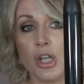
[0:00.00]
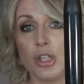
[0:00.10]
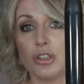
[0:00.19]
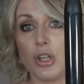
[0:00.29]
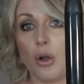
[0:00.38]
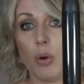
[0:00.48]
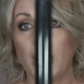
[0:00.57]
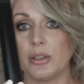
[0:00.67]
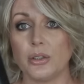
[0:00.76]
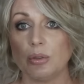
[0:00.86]
so
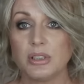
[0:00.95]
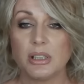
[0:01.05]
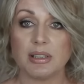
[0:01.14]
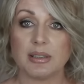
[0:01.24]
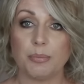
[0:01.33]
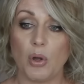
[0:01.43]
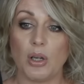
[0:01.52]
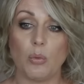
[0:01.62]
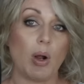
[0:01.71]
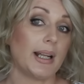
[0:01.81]
I used the
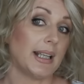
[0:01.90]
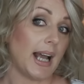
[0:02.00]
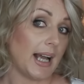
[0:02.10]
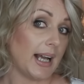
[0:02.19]
smaller one